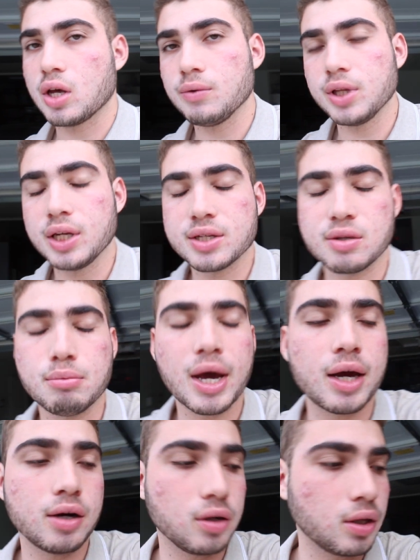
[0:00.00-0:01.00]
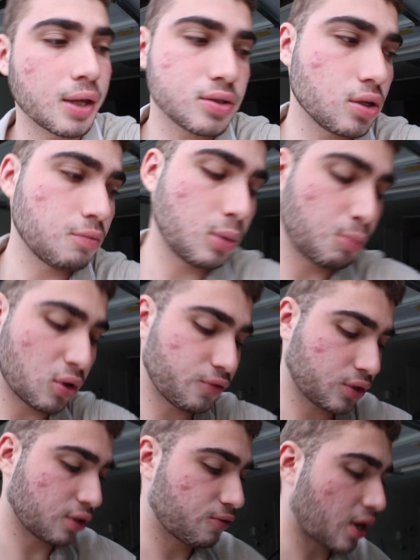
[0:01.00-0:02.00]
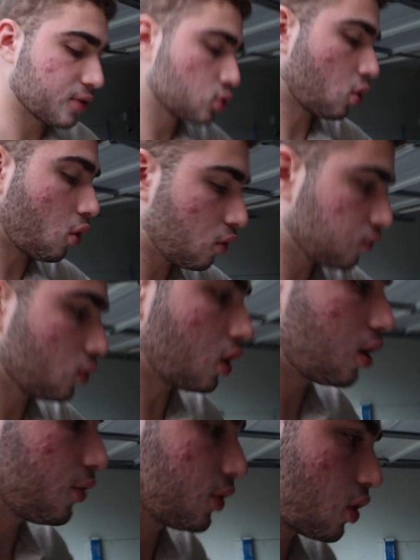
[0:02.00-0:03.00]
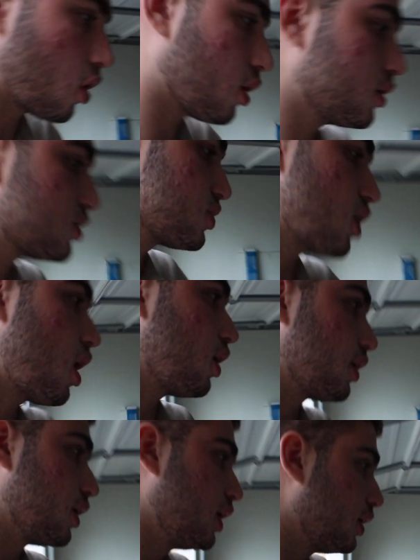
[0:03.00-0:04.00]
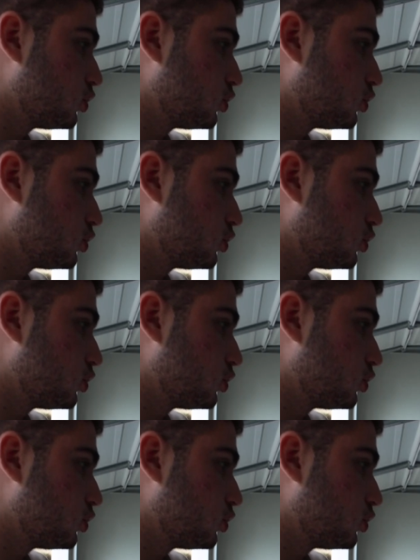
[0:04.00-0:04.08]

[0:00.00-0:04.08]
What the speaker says: that really doesn't matter. That's gonna be perfectly fine. So overall, the car is solid.